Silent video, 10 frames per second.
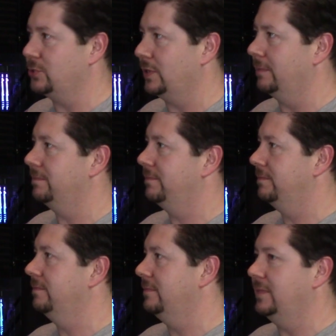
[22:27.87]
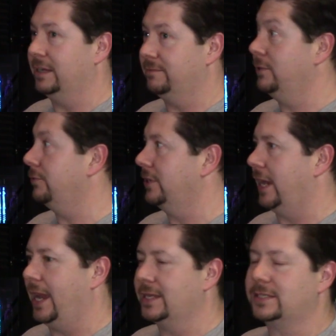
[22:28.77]
trip, like, feel free
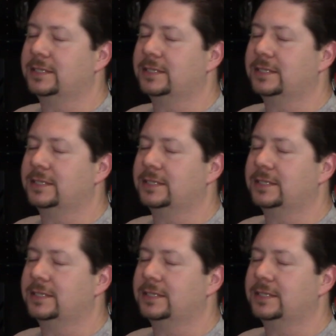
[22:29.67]
to ask.